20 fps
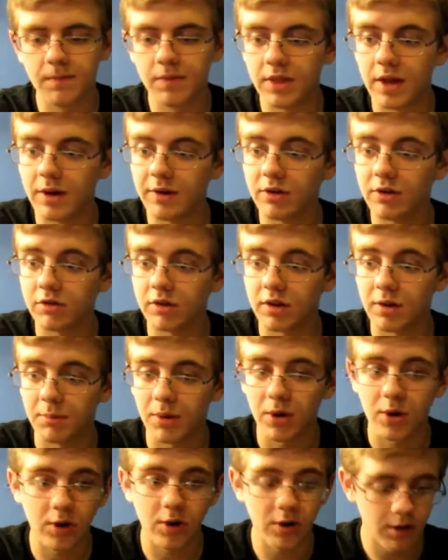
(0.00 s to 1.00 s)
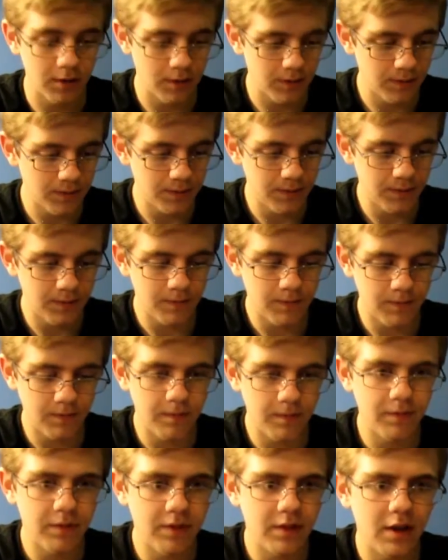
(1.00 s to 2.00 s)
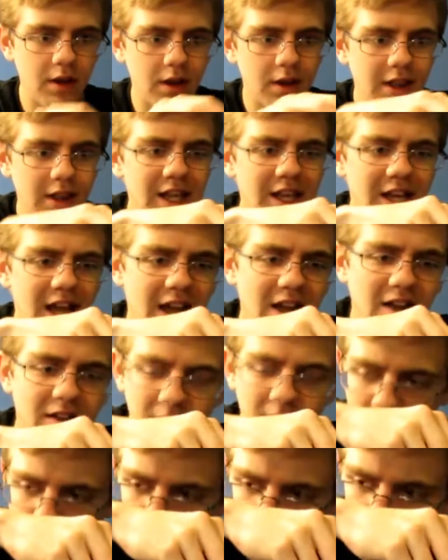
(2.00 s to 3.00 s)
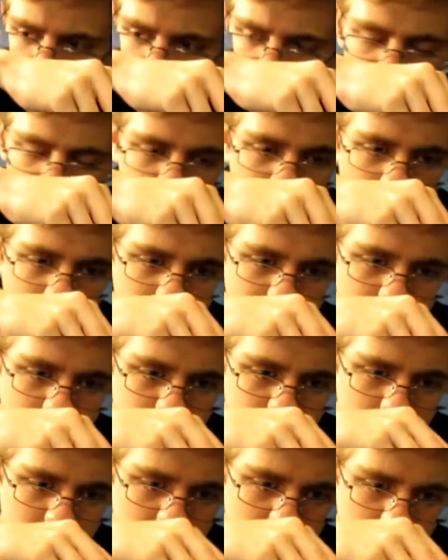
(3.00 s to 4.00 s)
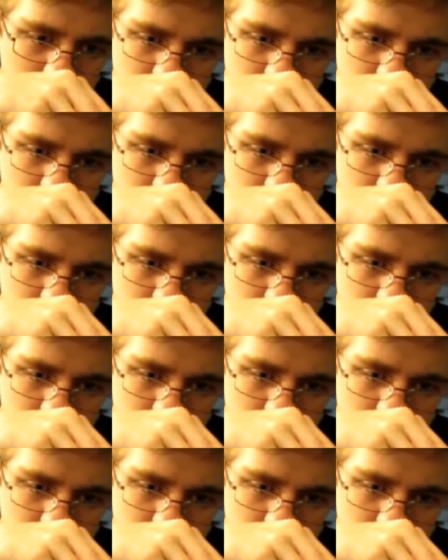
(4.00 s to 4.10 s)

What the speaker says: Now he looks like a bird. I think Gigan's a he. I don't think it's a she.